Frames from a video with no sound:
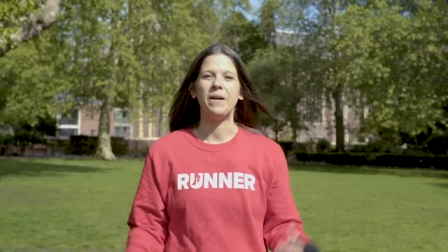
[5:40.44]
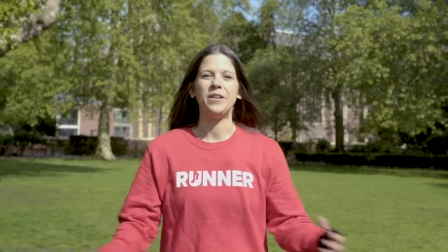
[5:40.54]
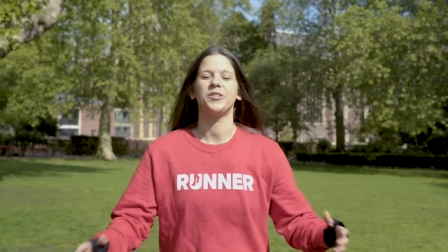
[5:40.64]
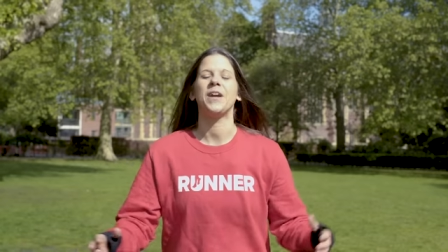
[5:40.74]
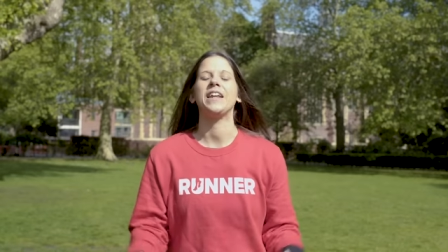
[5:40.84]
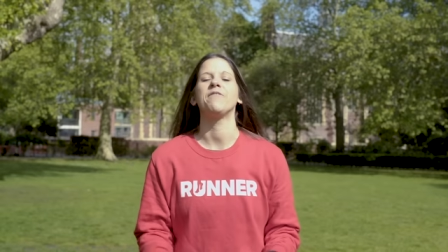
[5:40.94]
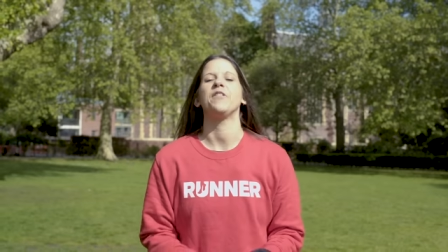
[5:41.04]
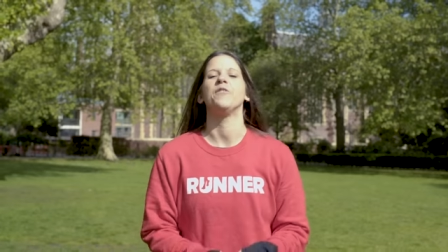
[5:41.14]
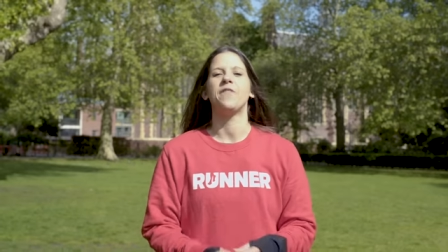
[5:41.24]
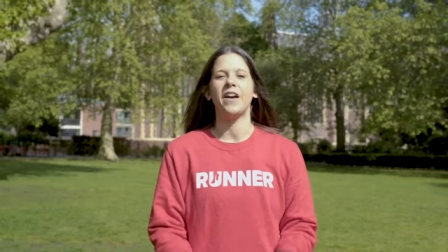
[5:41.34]
When you're training
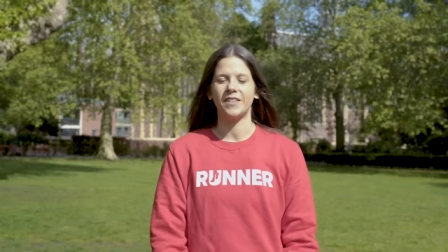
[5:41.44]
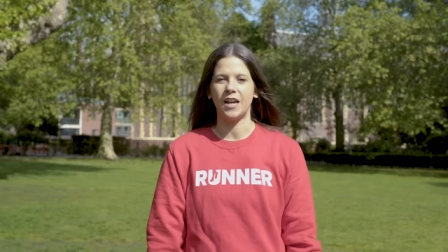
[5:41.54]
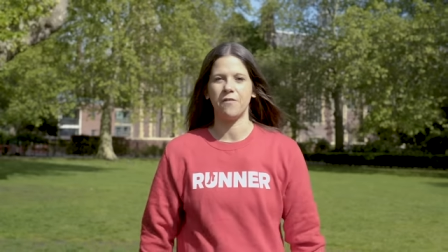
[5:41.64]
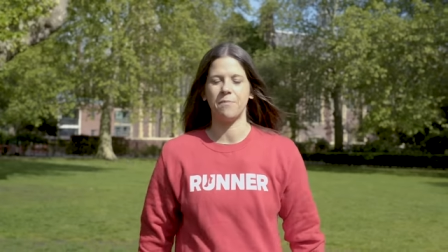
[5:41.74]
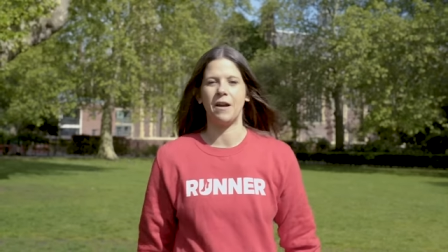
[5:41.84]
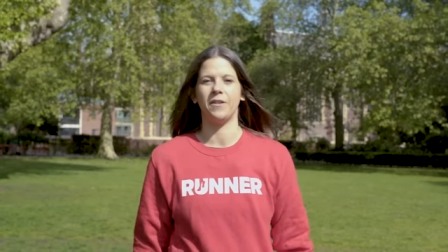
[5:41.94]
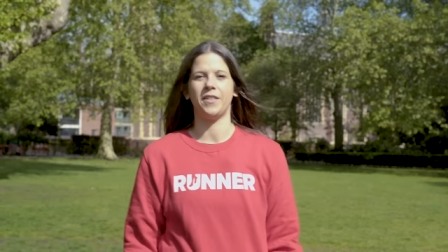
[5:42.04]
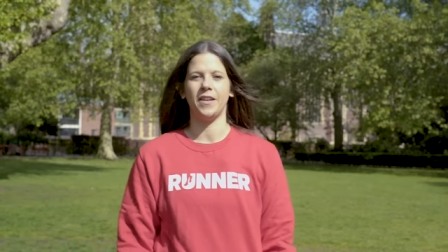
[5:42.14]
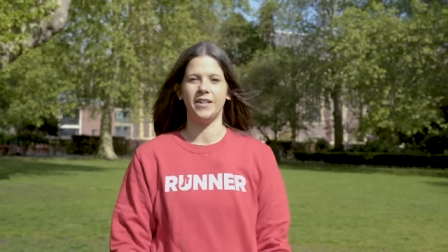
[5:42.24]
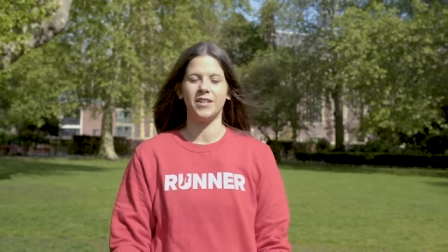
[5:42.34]
for your first half
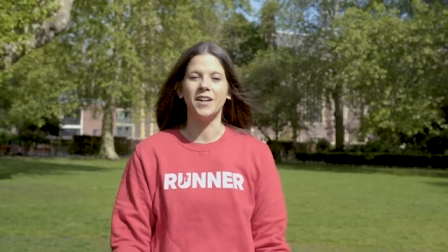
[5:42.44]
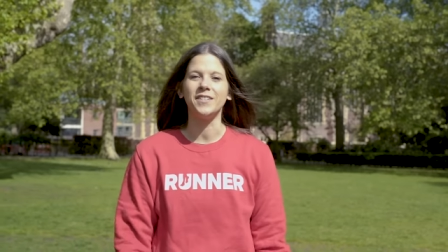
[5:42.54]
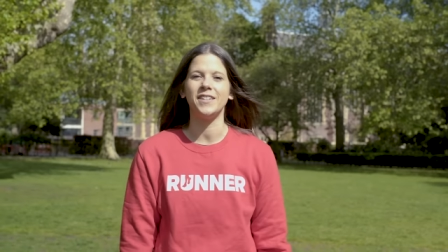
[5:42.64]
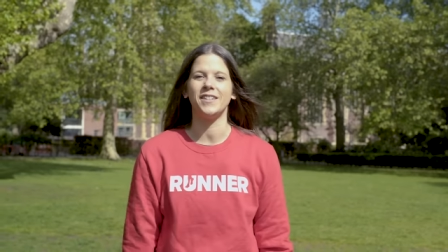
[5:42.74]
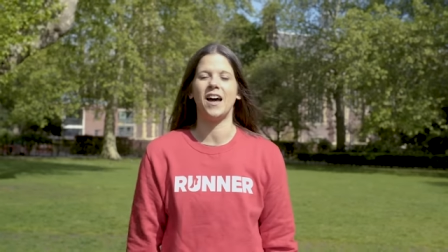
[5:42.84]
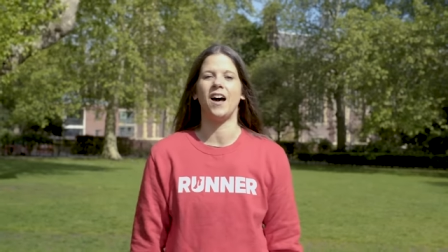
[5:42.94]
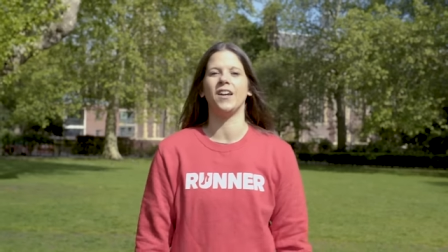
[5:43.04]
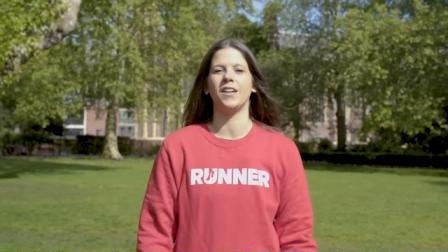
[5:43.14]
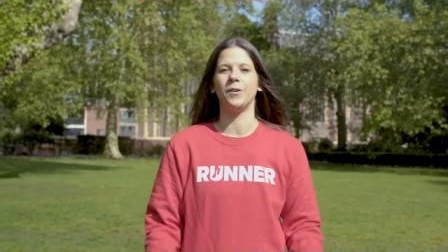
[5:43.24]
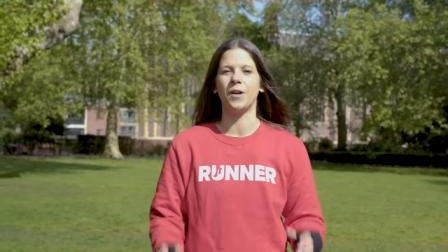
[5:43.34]
marathon, chances
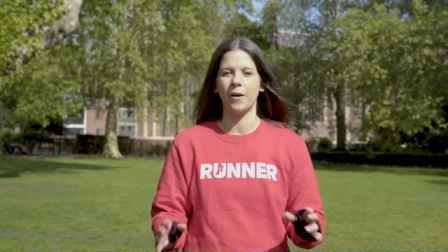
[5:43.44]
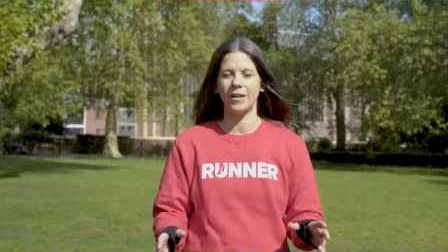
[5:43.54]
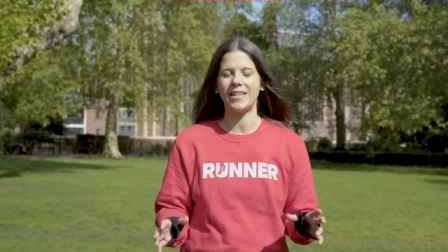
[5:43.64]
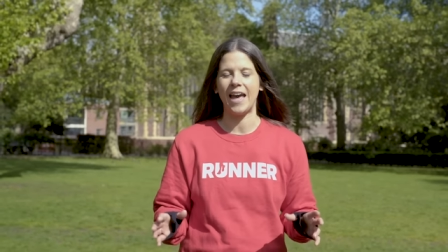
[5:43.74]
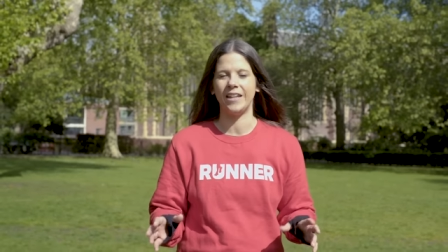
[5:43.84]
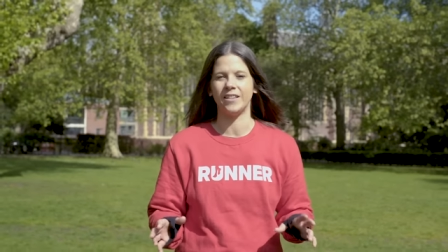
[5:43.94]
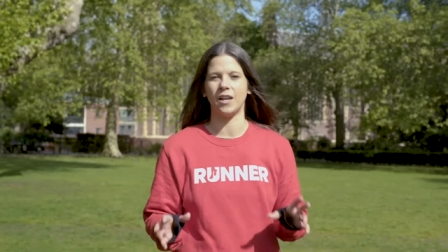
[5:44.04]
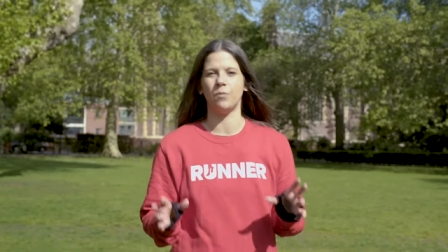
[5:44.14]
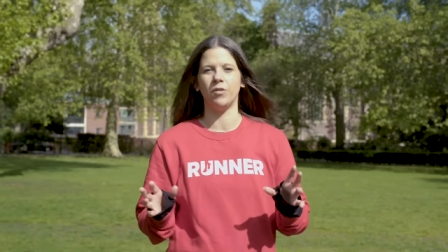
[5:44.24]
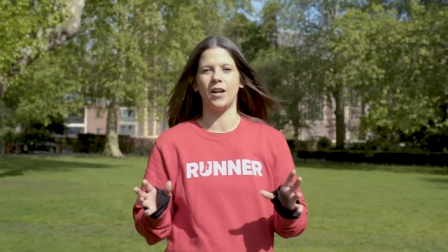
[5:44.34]
are you're going to
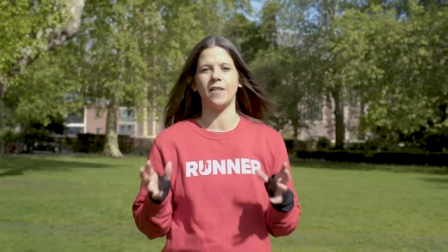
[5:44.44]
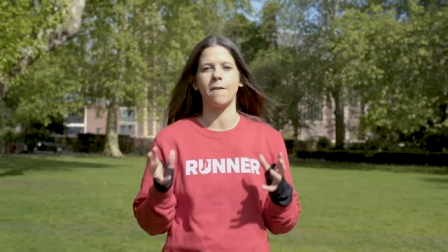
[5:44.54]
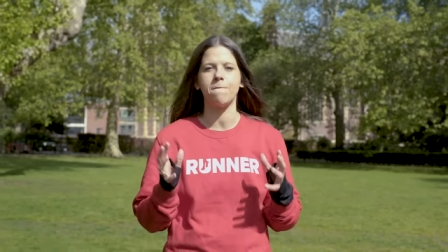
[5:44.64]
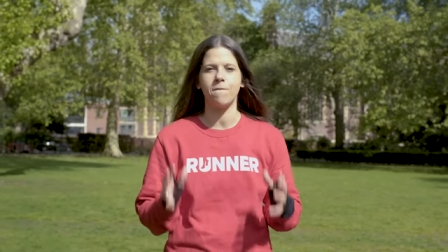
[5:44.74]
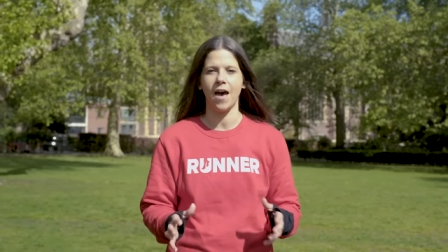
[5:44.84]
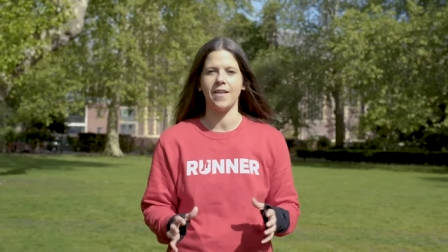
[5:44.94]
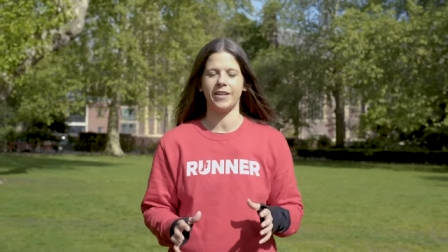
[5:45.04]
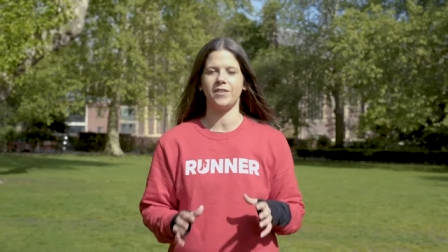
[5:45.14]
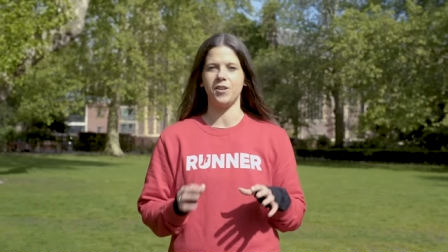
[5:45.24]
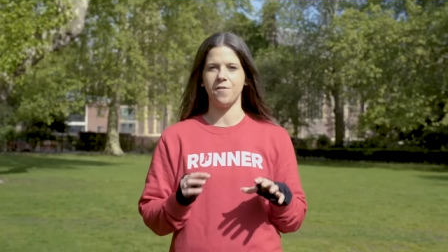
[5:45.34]
end up running the
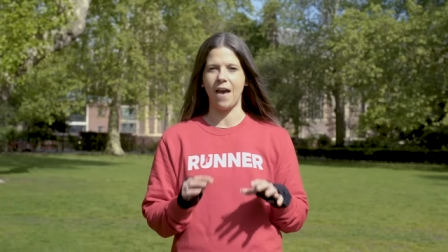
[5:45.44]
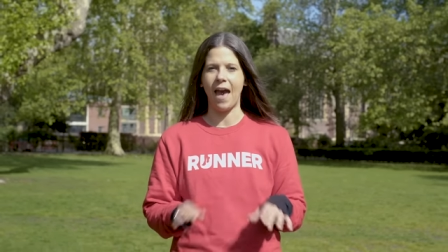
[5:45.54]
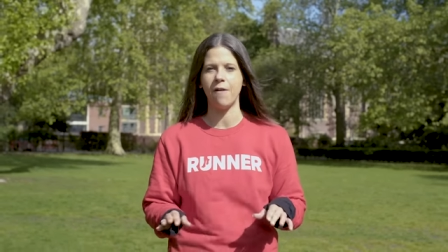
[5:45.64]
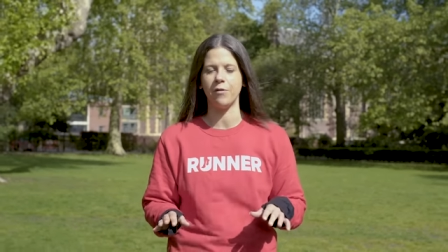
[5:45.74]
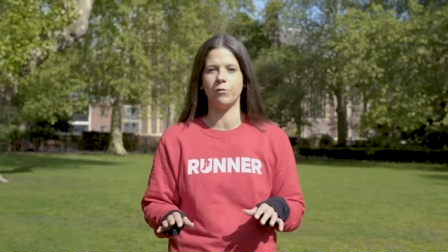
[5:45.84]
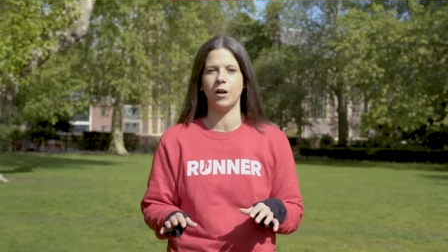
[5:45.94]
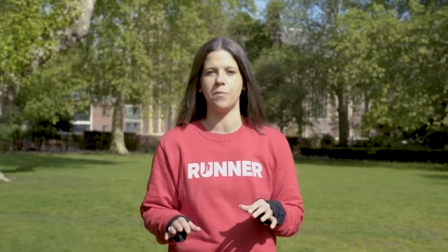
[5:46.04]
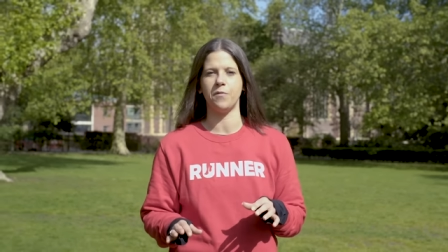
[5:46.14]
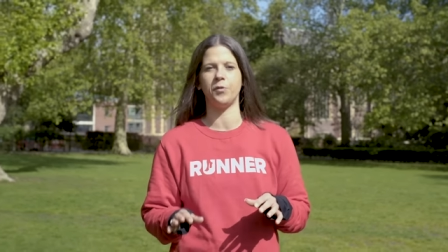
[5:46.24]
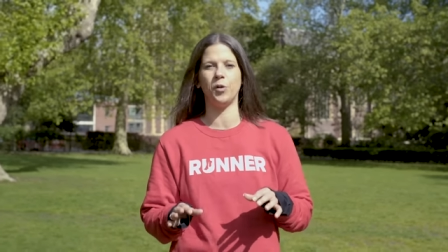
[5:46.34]
furthest you've ever
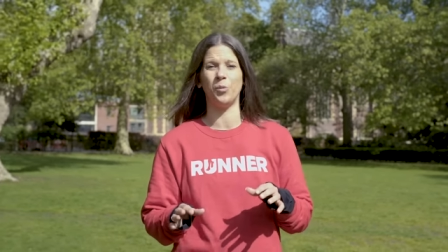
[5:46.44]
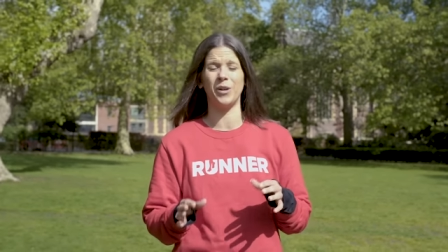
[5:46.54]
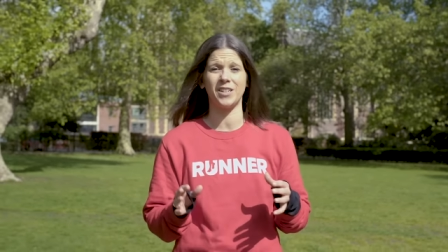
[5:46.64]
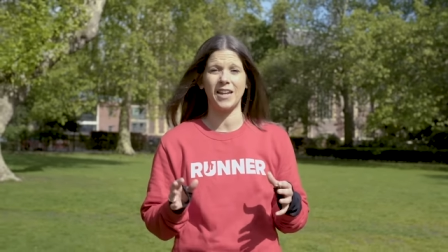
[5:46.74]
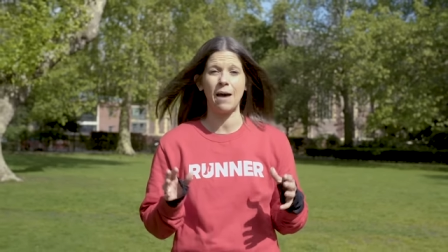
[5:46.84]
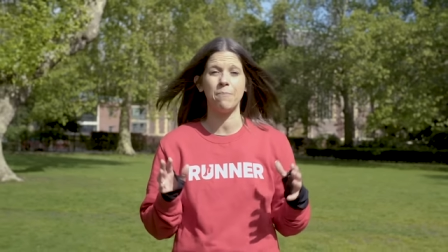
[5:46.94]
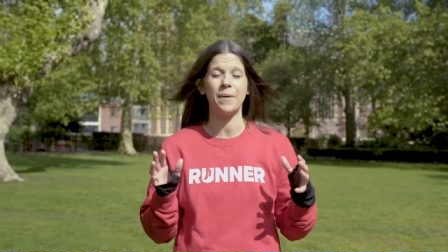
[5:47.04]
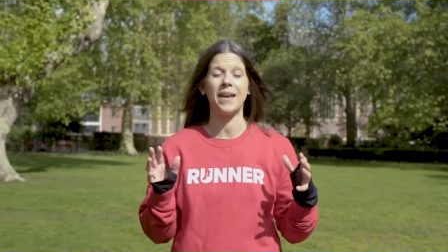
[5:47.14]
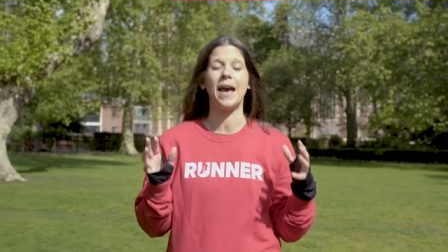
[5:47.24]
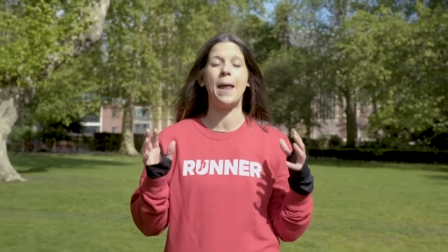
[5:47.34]
run before, which can
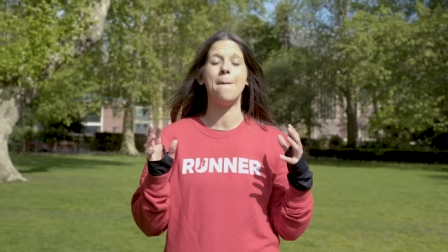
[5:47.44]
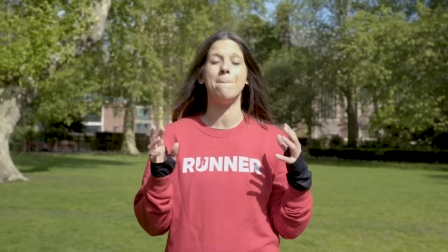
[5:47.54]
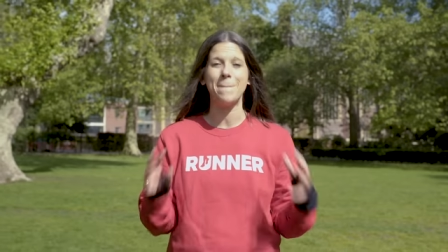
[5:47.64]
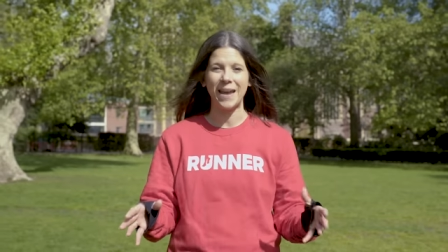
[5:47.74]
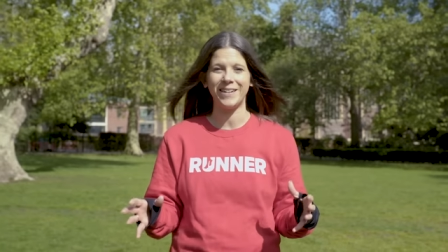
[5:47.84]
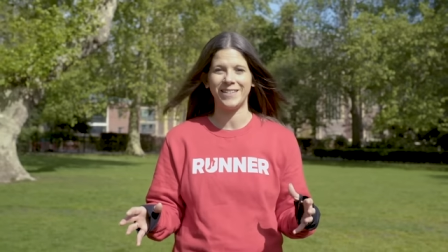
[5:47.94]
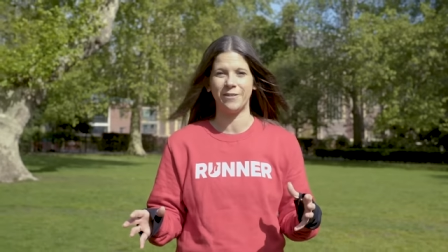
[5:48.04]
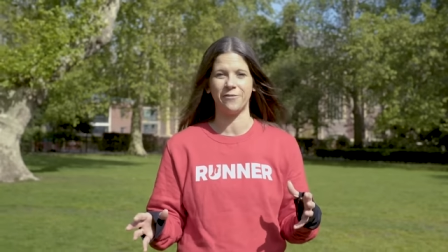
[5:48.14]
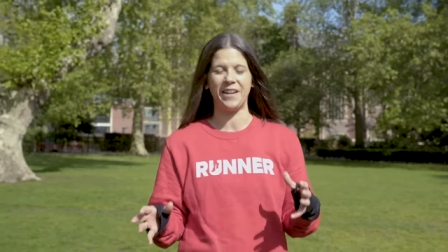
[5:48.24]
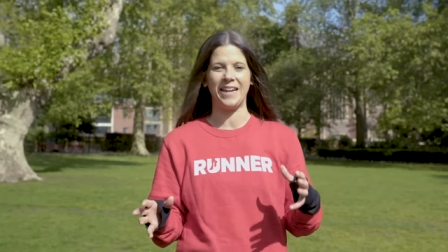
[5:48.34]
be an
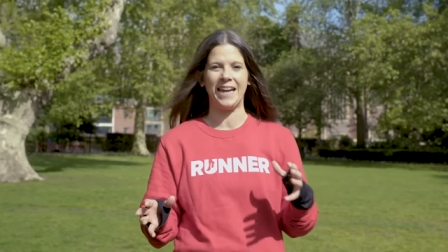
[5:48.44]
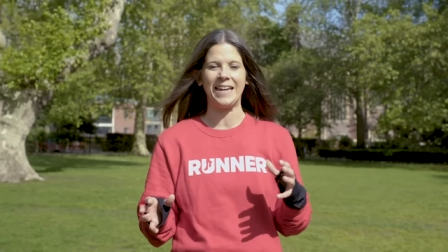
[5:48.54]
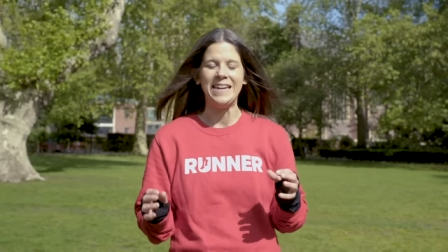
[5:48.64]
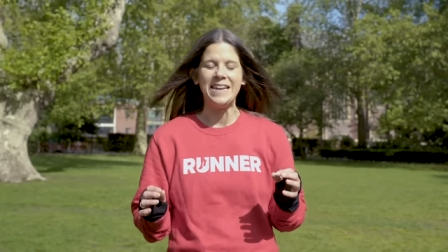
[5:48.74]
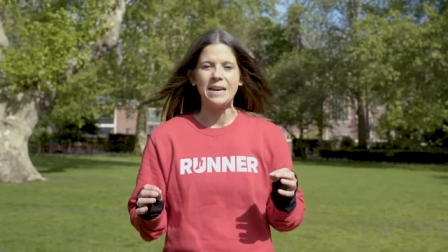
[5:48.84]
amazing feeling,